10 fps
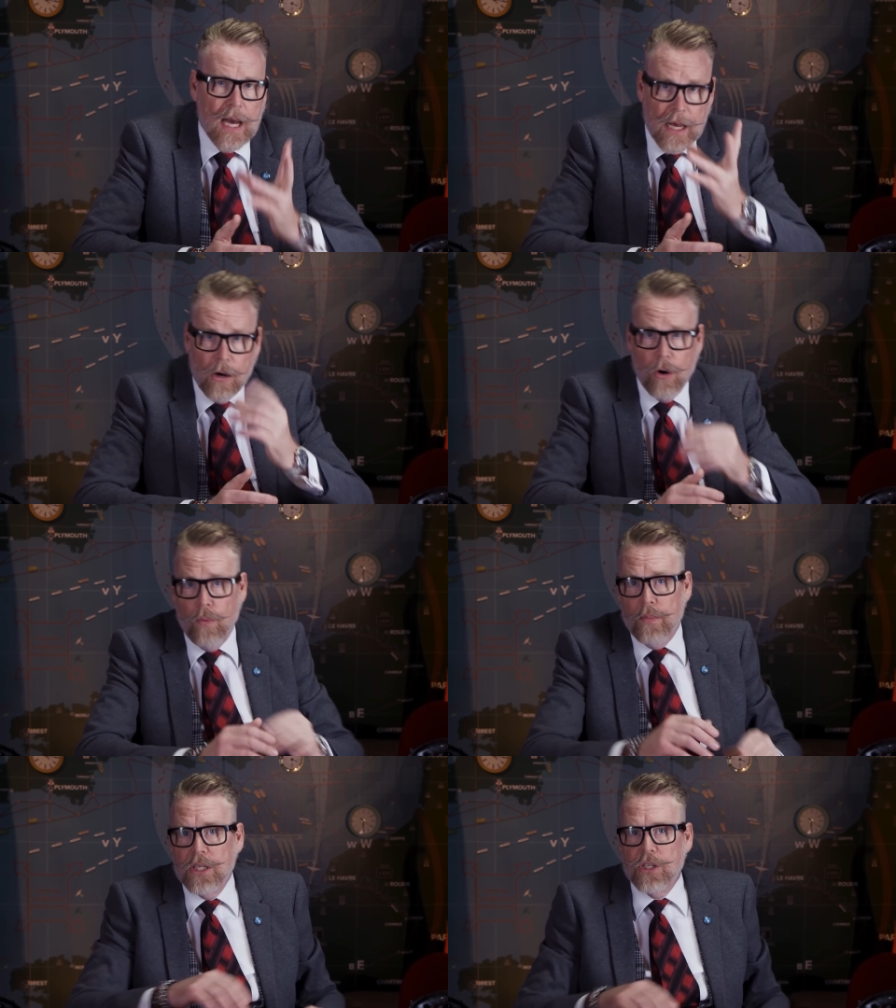At
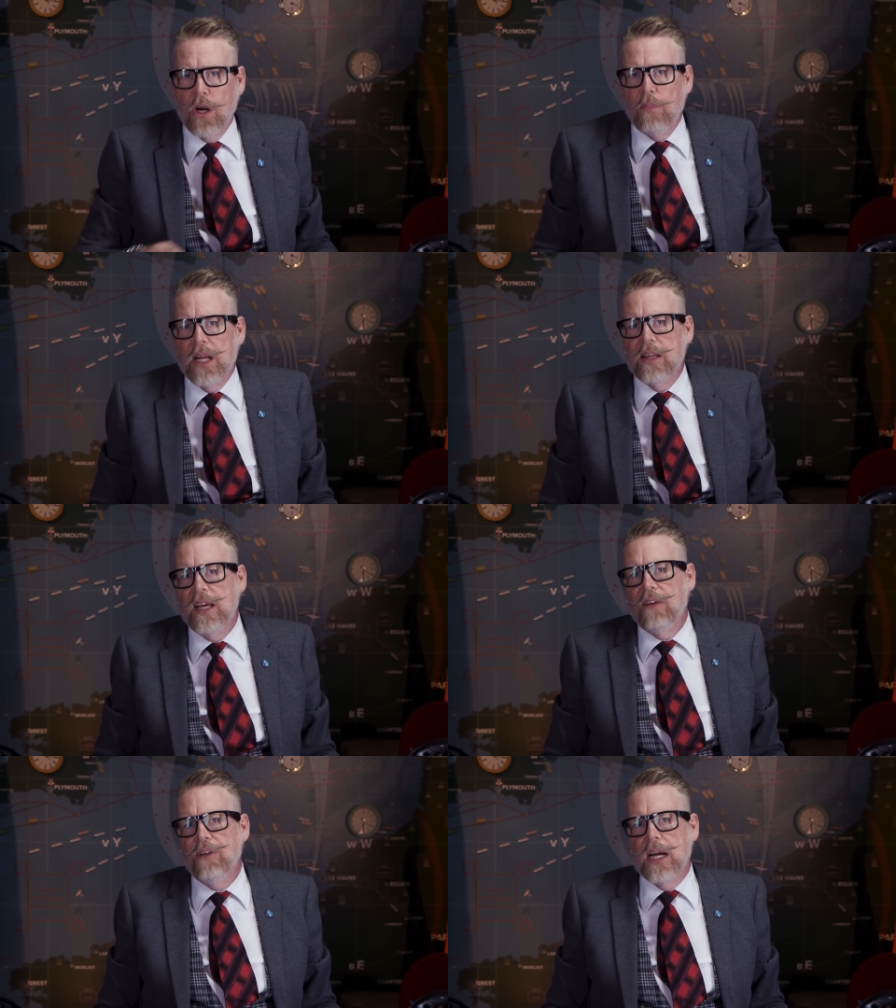home in Germany,
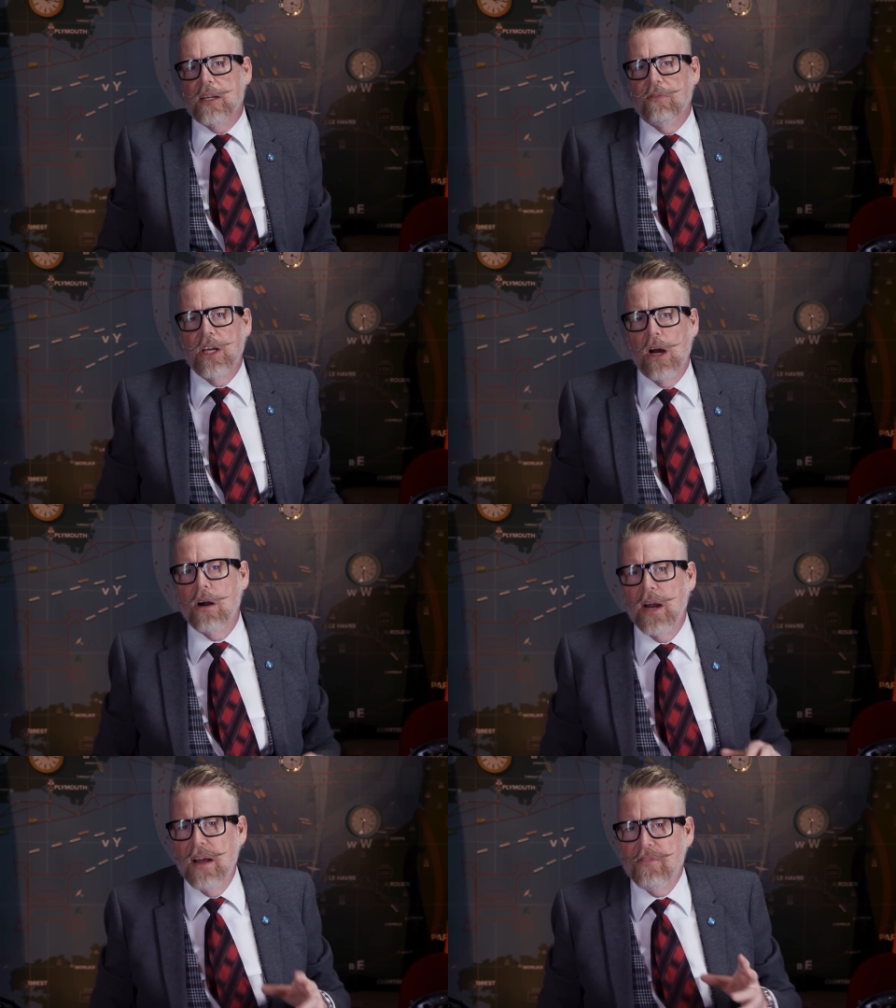the effect of the
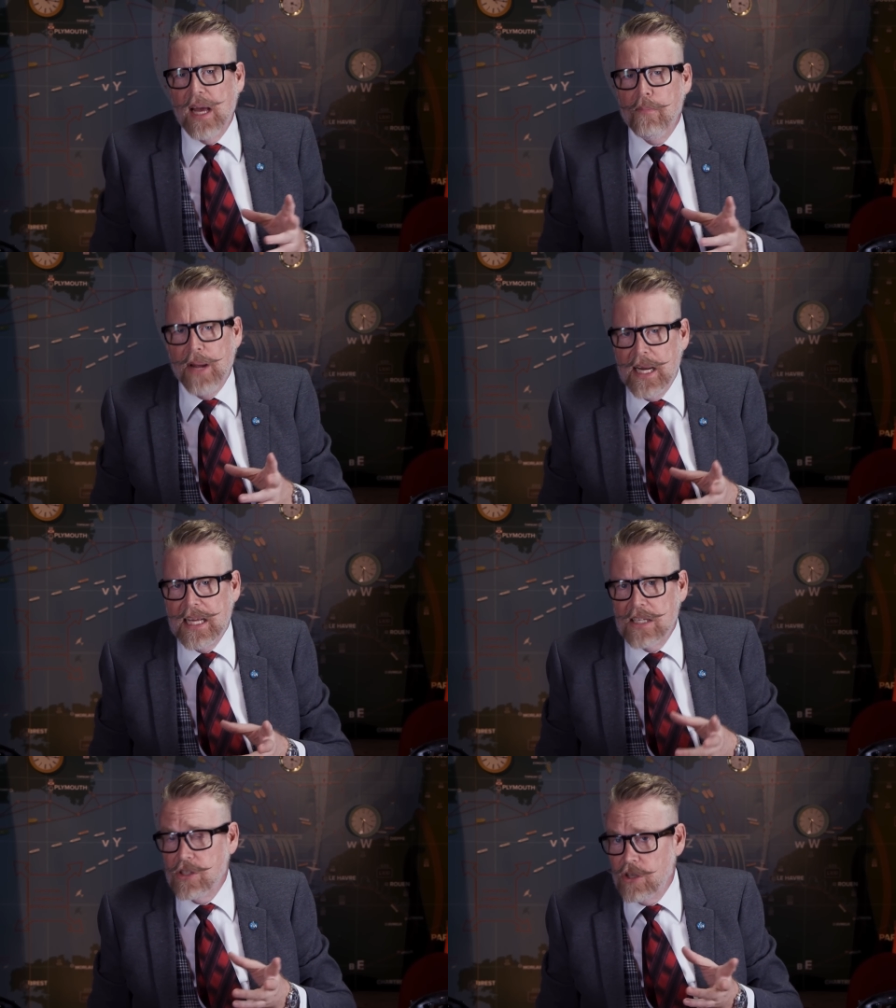R A F campaign
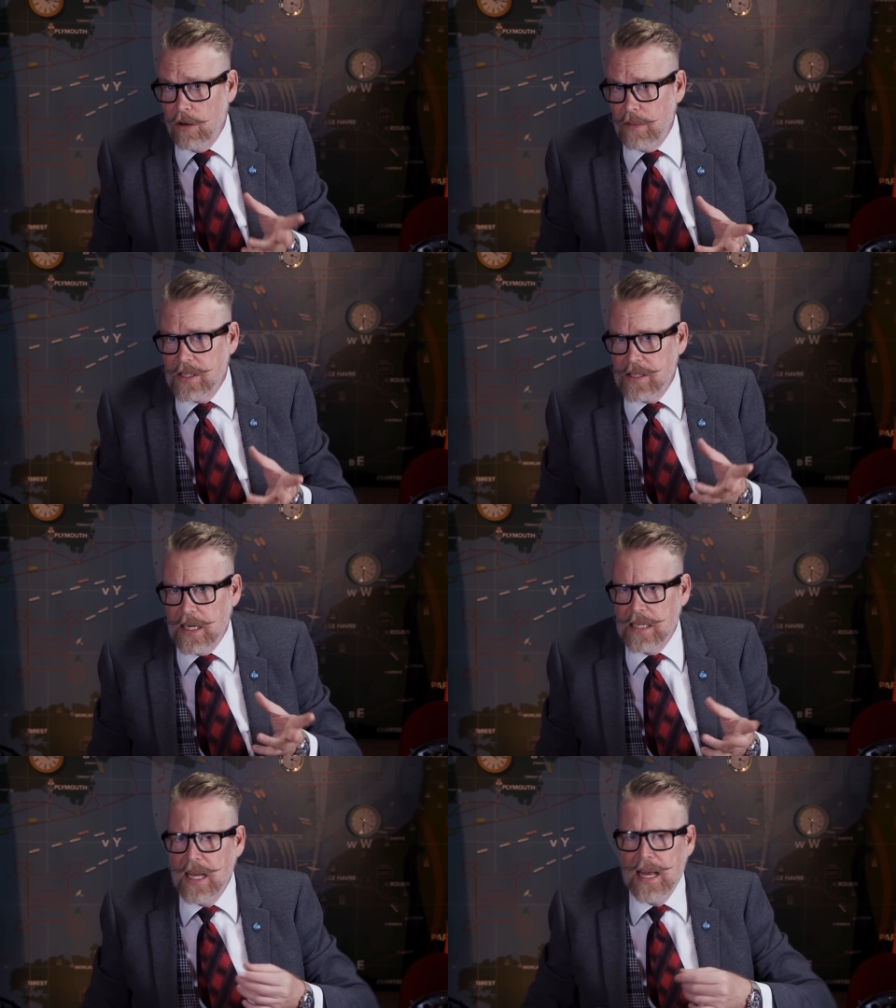against German
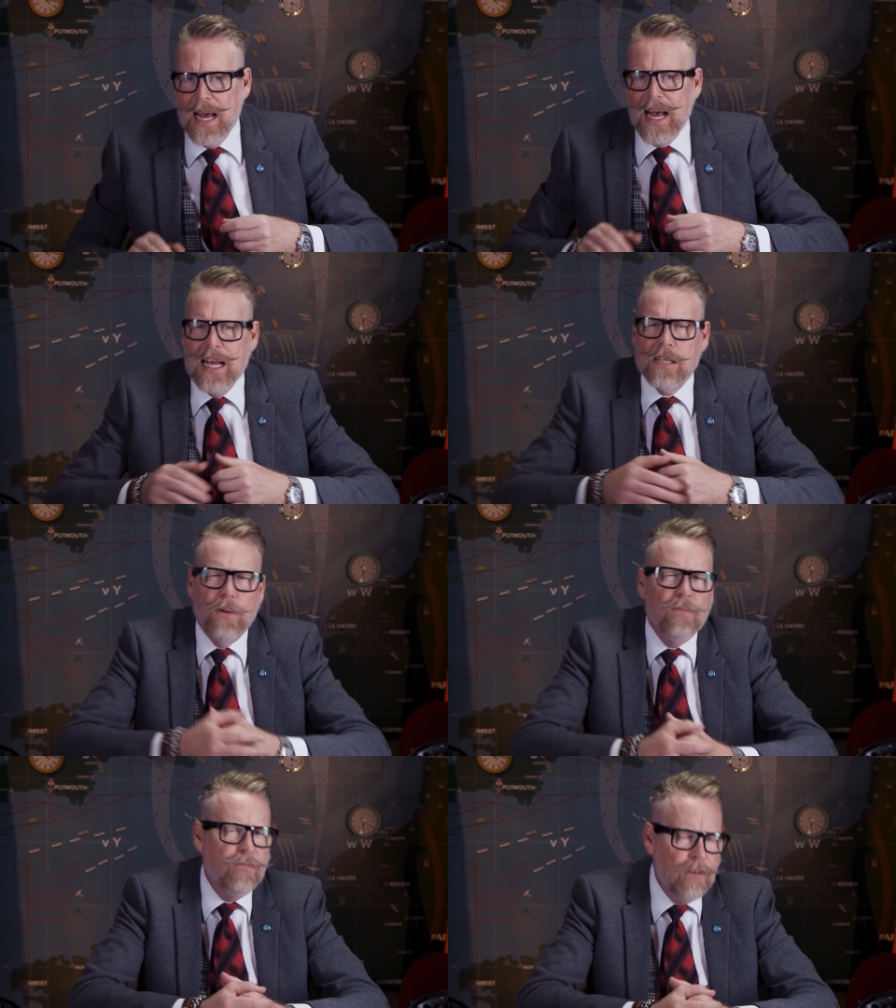cities has
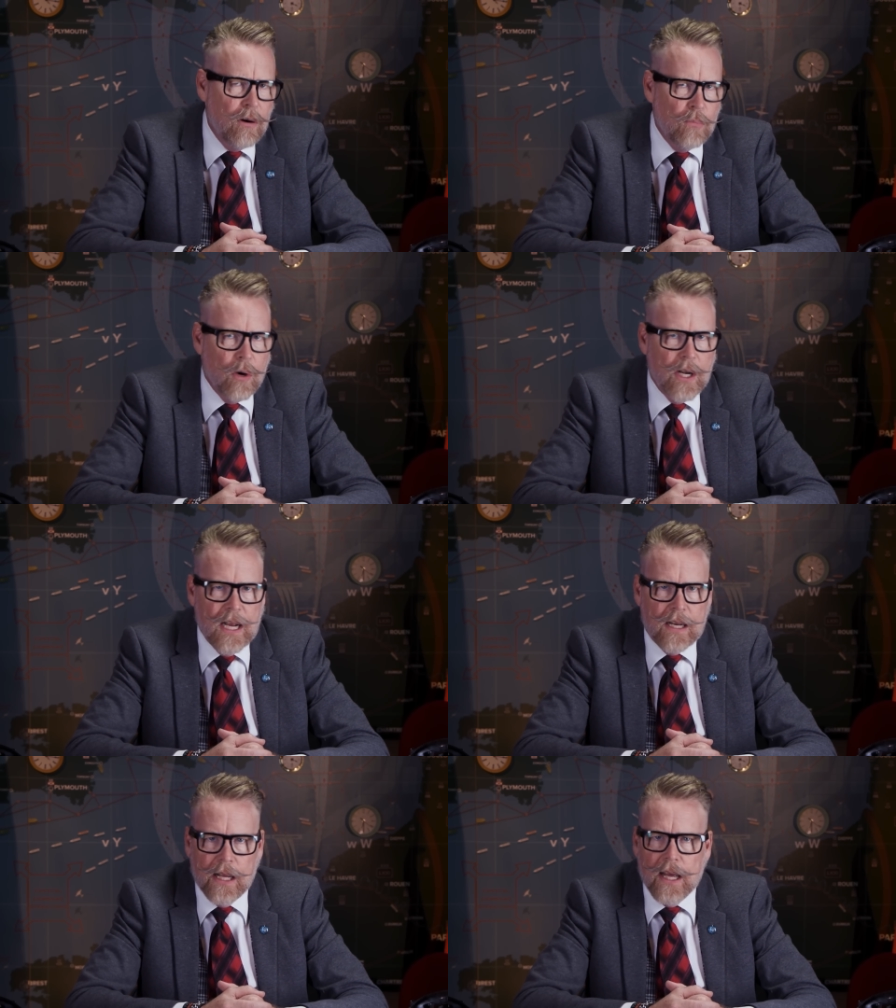been far more
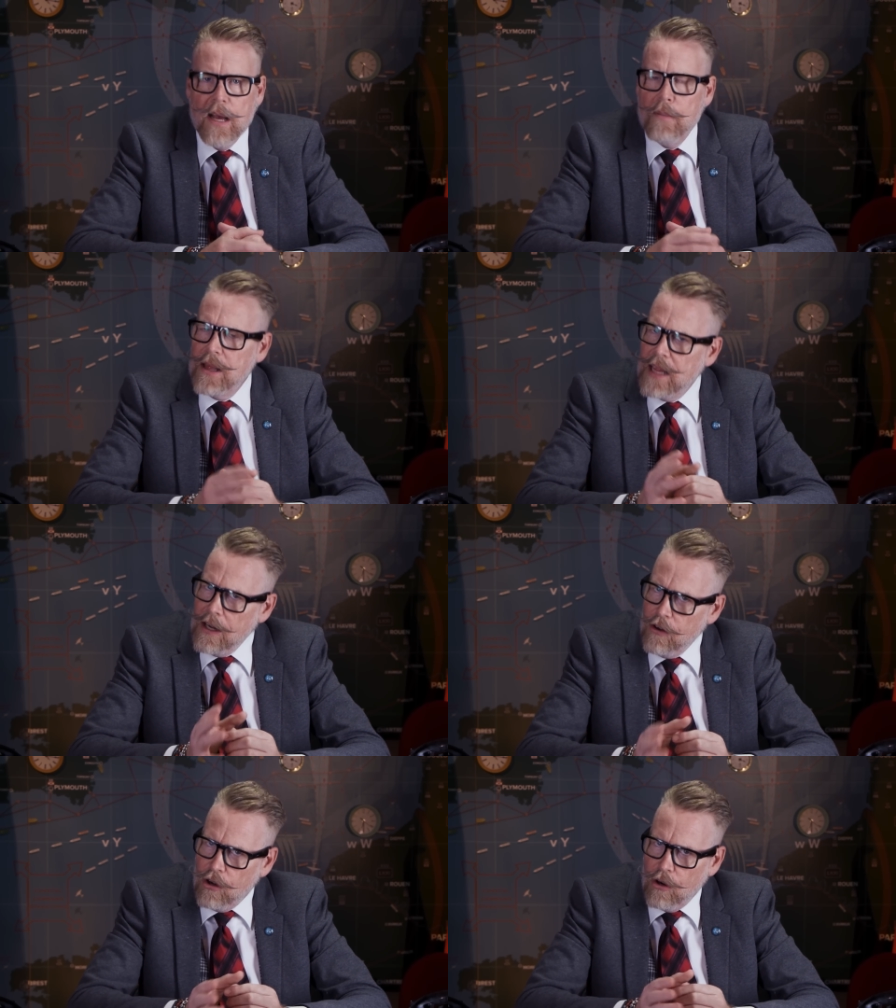deadly, but
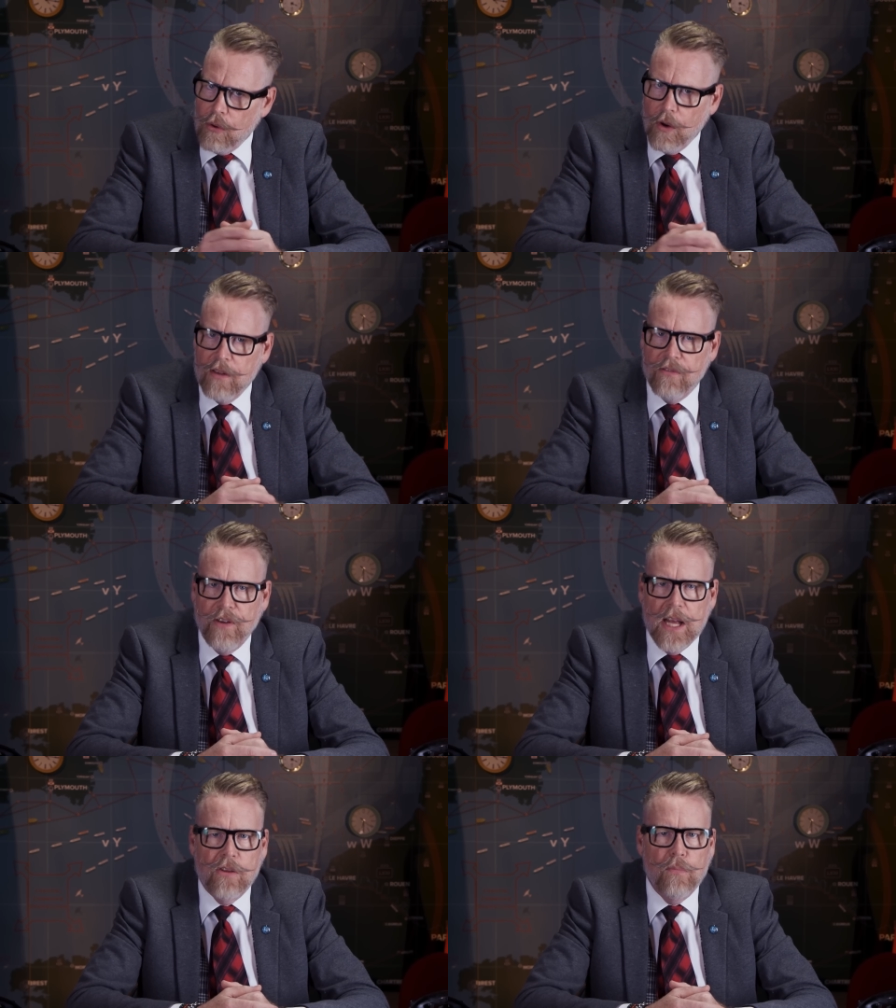that too has
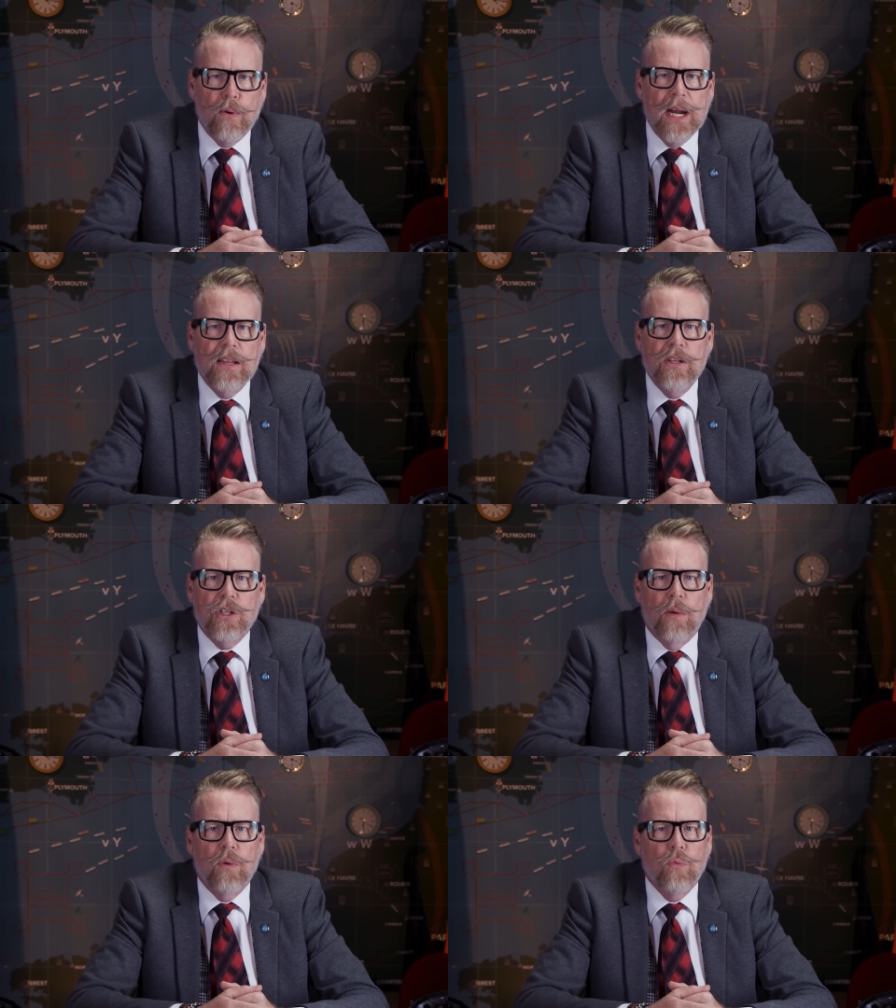failed to break the
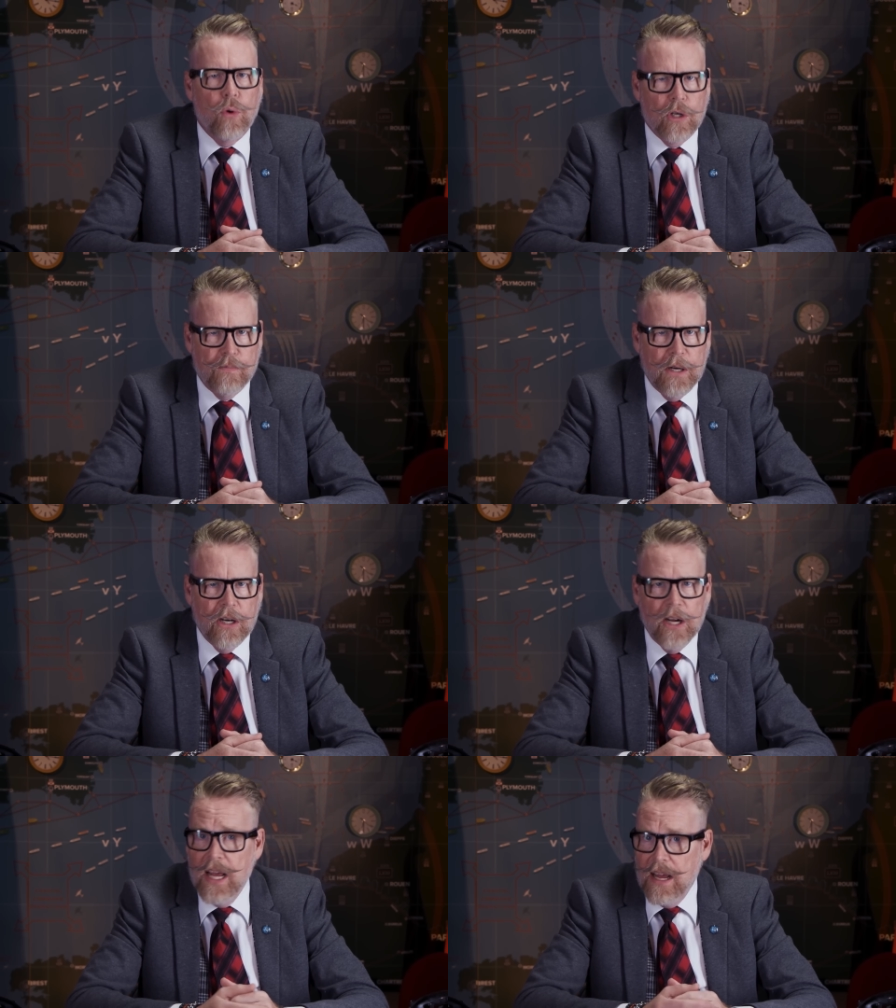German war spirit.